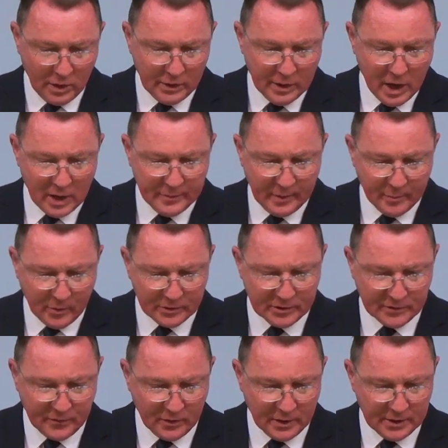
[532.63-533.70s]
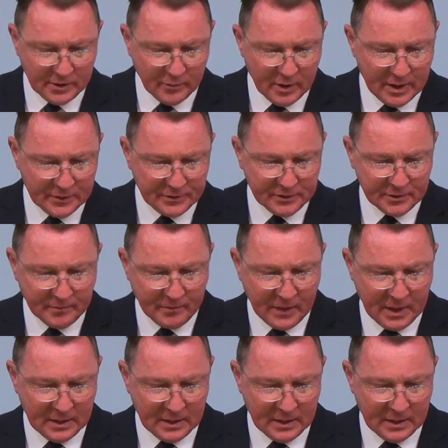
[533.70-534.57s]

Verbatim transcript: God be merciful unto us,